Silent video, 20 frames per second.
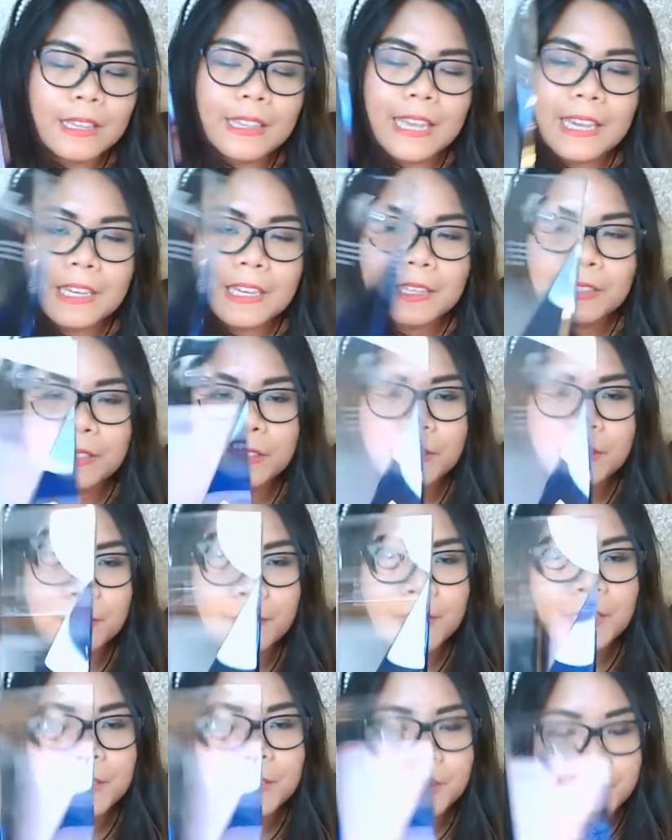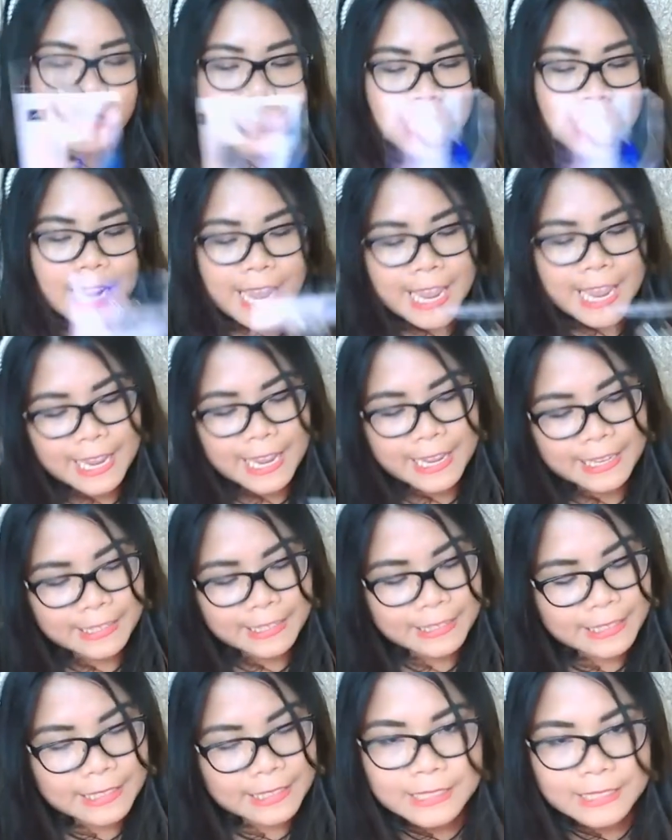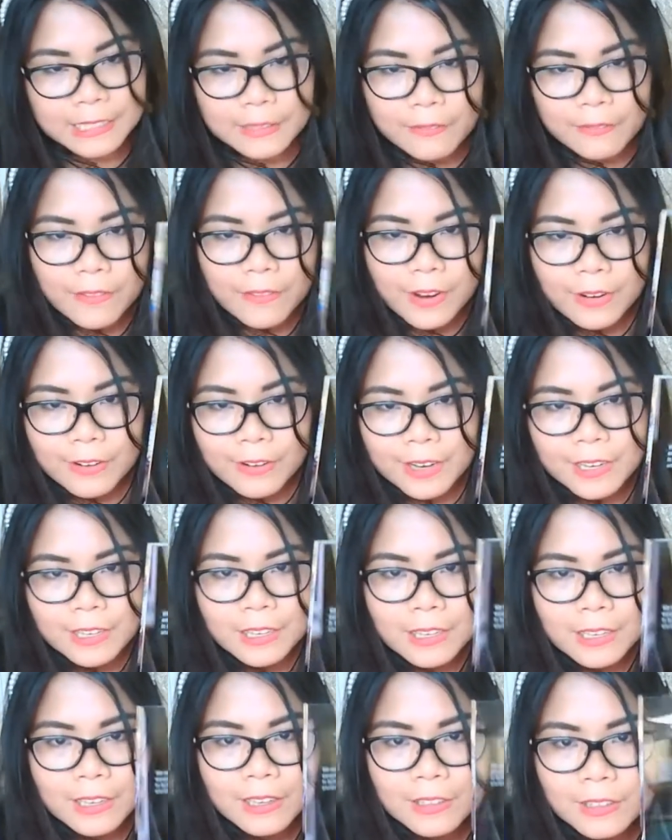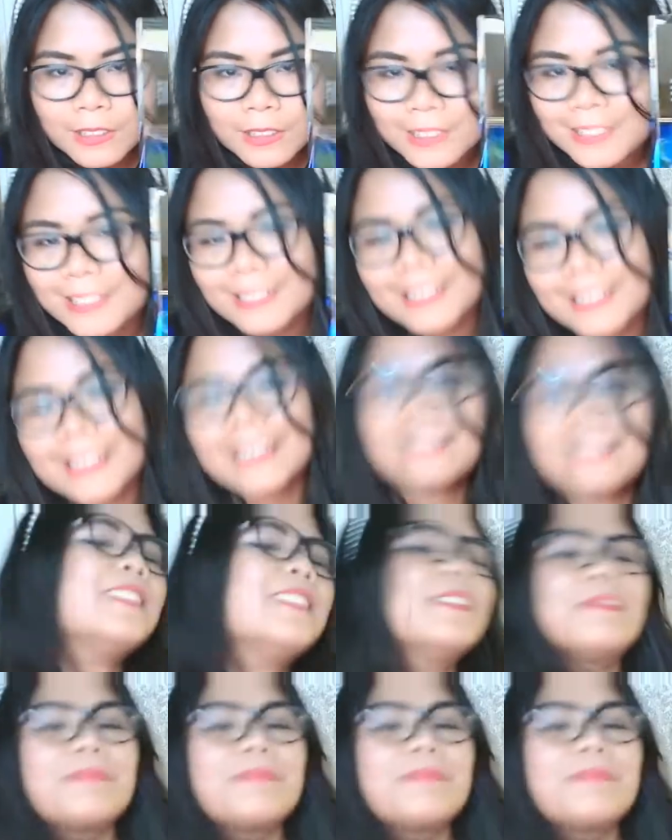Thank you so much, and that's very good looking.